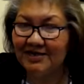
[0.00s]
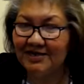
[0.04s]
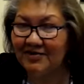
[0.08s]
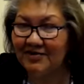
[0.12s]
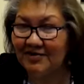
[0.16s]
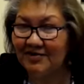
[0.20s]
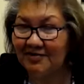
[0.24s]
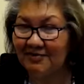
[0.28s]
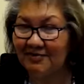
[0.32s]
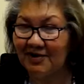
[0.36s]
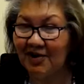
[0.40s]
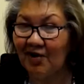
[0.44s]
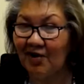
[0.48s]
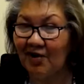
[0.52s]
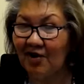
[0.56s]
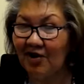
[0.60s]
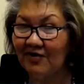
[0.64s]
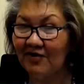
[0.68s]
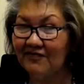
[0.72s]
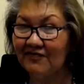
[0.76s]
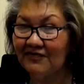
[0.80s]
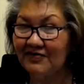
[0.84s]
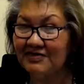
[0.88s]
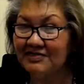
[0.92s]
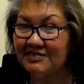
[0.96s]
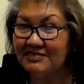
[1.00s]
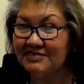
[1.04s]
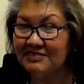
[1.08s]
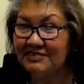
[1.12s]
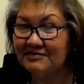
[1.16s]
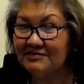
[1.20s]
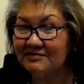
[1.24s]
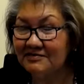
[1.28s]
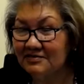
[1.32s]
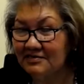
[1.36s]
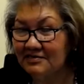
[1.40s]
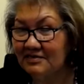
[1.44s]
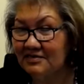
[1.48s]
here in my office
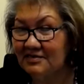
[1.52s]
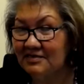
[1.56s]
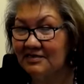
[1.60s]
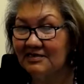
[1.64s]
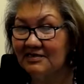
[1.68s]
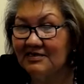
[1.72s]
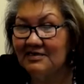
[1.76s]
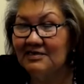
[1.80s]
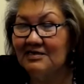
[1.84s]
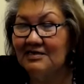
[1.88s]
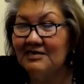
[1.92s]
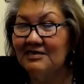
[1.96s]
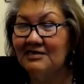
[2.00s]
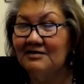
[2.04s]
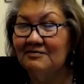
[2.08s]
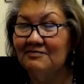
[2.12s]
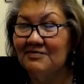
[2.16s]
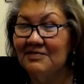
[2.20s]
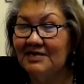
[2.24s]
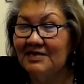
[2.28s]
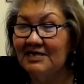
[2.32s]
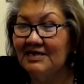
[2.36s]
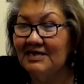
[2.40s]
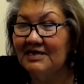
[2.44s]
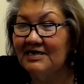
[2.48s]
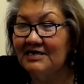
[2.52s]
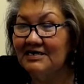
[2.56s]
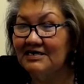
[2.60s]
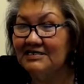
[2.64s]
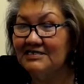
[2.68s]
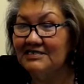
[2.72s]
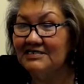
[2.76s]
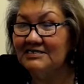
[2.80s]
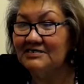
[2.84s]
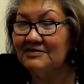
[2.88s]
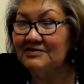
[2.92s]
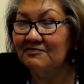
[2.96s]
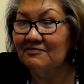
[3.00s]

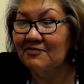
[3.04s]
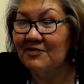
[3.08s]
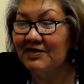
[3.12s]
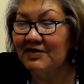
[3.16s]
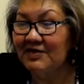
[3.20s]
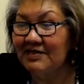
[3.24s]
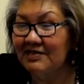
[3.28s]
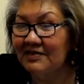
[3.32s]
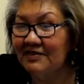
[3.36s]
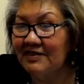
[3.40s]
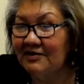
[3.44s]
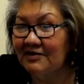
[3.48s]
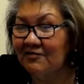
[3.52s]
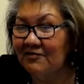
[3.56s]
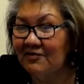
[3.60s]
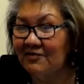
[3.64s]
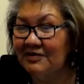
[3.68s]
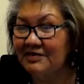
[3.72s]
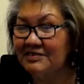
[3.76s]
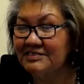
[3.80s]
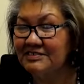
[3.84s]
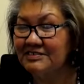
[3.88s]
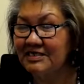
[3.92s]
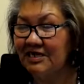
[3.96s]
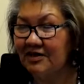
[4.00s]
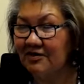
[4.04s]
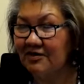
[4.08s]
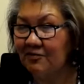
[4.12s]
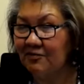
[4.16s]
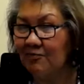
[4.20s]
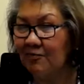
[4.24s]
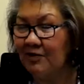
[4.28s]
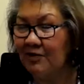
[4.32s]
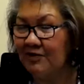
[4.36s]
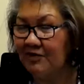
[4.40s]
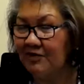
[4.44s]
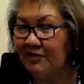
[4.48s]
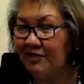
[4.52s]
because we there was on
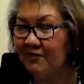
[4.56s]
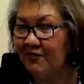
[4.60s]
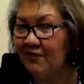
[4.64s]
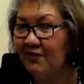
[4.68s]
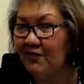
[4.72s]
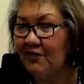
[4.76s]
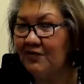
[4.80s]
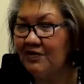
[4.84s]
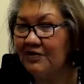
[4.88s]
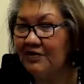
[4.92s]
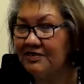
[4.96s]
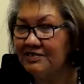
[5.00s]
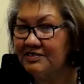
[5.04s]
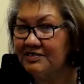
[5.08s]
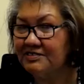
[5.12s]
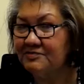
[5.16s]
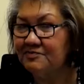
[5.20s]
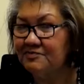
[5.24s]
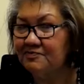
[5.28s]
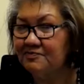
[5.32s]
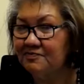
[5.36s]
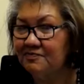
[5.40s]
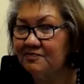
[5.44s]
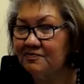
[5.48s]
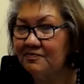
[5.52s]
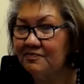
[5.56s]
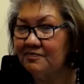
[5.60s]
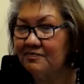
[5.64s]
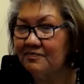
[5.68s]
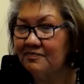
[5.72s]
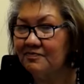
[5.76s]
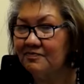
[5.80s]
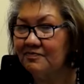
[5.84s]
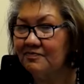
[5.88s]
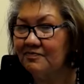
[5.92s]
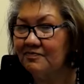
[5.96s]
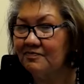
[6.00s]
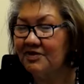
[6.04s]
one of the forests
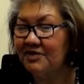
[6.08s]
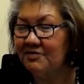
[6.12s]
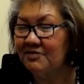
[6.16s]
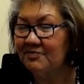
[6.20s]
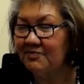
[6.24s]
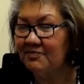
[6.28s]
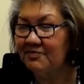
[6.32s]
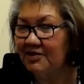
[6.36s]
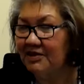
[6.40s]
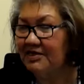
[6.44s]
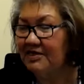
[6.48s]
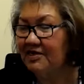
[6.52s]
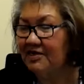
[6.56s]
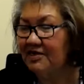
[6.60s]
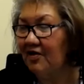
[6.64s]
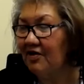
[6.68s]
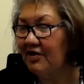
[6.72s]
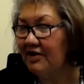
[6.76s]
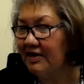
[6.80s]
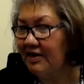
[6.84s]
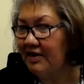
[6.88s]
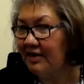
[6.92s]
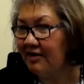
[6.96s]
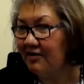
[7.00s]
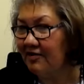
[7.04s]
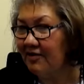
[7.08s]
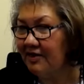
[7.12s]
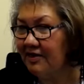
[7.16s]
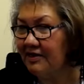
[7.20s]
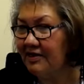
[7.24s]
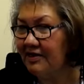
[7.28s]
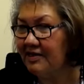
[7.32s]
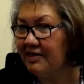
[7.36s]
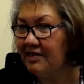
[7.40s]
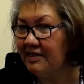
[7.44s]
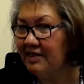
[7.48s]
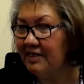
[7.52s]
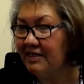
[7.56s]
people had gone out and
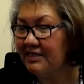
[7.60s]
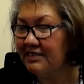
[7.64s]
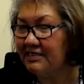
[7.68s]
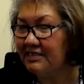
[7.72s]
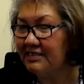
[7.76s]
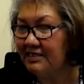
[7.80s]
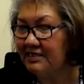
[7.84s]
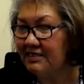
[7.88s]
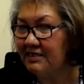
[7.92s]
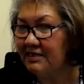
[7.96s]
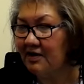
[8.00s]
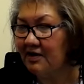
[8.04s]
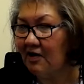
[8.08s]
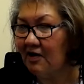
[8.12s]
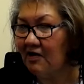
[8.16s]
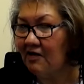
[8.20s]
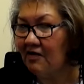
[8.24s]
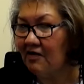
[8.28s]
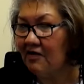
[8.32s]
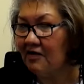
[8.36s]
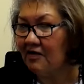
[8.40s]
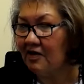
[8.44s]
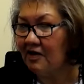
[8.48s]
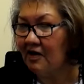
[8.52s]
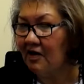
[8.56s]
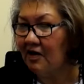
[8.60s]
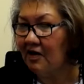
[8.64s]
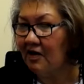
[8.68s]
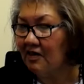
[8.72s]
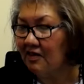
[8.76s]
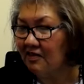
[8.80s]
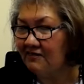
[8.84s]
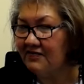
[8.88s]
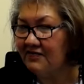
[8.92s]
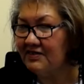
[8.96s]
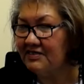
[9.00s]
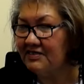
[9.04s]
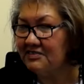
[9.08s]
collected
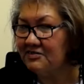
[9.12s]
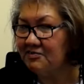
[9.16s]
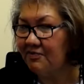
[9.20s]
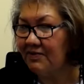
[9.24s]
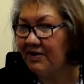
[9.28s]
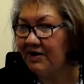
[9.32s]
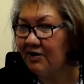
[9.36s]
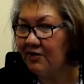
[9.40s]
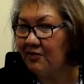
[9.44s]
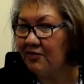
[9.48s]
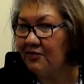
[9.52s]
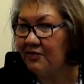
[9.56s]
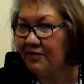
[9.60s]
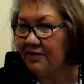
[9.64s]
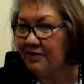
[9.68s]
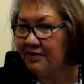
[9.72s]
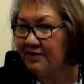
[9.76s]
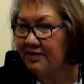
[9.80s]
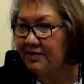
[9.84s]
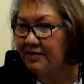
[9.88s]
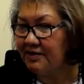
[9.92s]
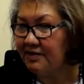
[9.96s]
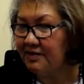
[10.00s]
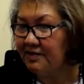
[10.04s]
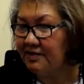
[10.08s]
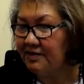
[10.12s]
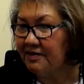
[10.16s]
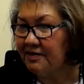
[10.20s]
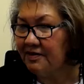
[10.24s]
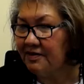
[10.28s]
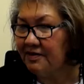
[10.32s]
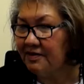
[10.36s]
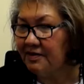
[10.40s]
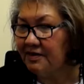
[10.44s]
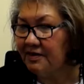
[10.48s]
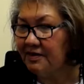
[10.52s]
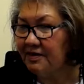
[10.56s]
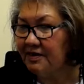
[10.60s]
all of this bear root
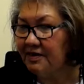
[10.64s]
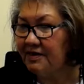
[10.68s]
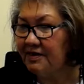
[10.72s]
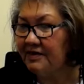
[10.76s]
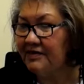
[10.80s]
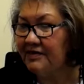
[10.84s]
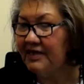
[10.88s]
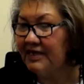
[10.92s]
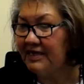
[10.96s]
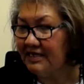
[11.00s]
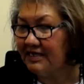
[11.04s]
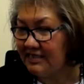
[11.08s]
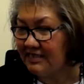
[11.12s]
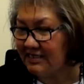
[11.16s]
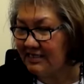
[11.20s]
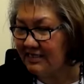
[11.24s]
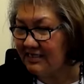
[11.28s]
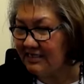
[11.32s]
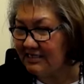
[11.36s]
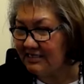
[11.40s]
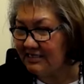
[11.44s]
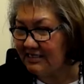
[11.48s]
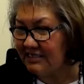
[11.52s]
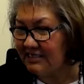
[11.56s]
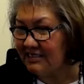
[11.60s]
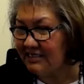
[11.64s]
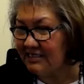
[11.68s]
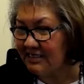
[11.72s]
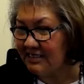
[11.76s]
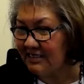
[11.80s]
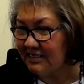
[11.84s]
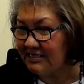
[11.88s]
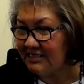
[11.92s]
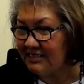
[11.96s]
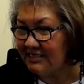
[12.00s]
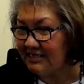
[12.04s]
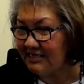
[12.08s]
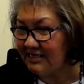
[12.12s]
and they illegally
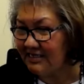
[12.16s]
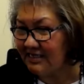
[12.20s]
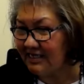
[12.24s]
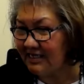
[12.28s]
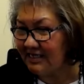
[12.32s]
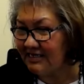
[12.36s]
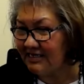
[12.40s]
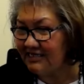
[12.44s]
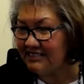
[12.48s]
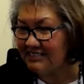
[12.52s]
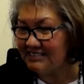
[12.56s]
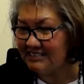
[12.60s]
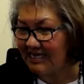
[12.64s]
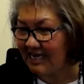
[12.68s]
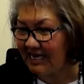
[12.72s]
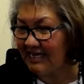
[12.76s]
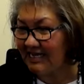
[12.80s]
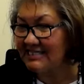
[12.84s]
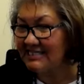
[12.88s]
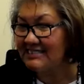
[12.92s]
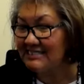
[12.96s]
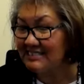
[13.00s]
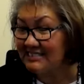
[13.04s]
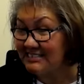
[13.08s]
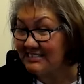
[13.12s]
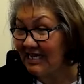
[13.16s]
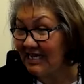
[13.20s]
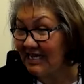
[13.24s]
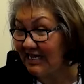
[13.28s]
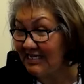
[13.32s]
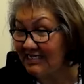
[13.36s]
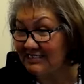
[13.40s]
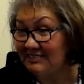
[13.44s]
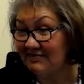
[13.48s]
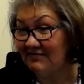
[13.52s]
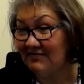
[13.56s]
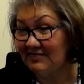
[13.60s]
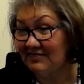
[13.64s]
collected it they had sacks and
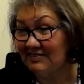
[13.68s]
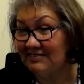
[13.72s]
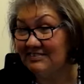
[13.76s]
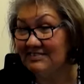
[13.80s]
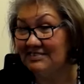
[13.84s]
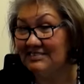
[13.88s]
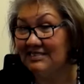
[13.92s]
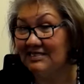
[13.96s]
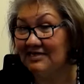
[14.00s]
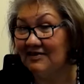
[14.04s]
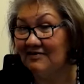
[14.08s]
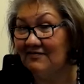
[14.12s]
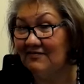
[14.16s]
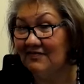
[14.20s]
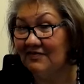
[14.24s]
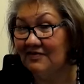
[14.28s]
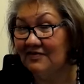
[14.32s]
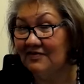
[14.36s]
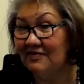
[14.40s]
sacks of this stuff